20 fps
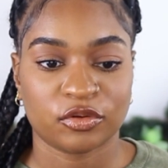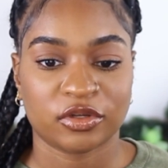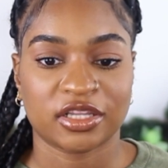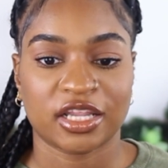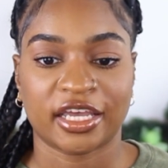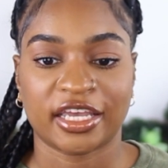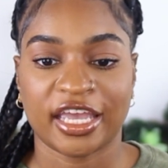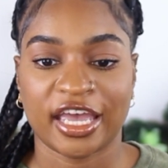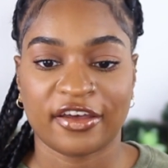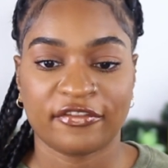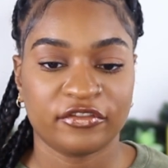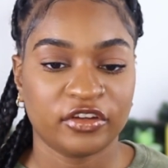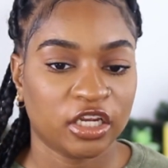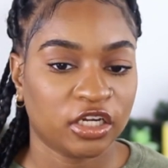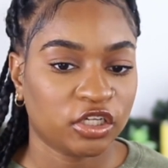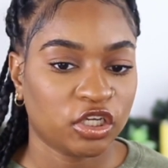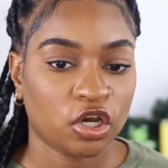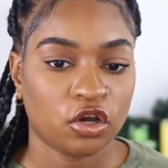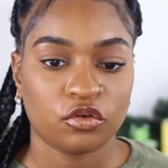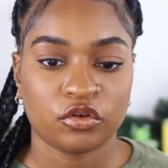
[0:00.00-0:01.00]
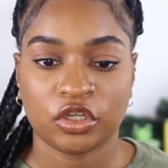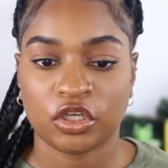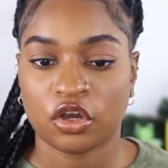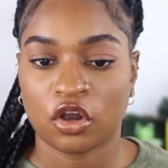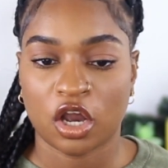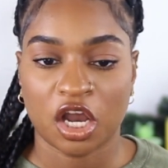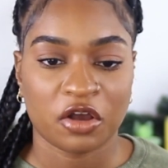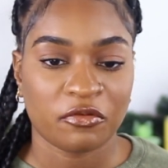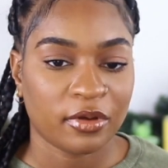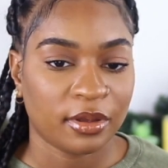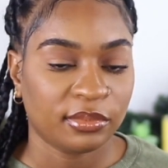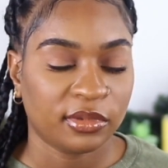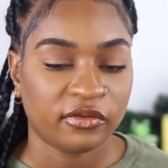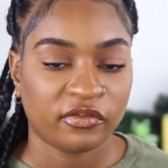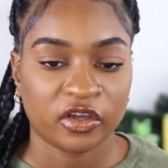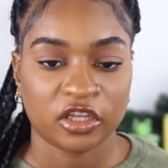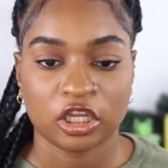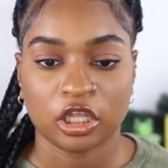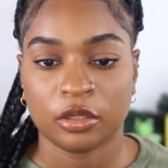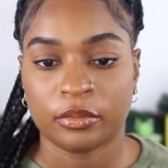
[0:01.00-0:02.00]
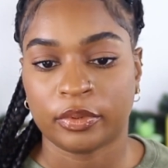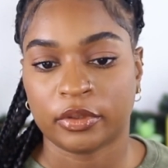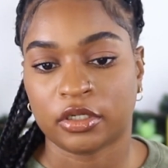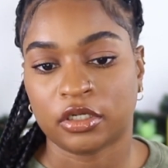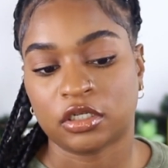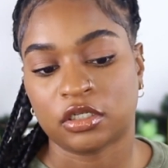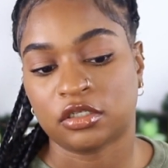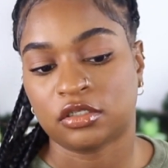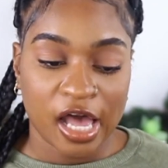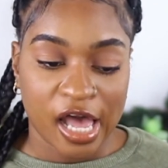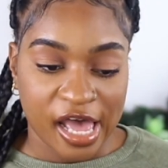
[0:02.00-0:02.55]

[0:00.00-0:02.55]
are like have done coding, are web developers.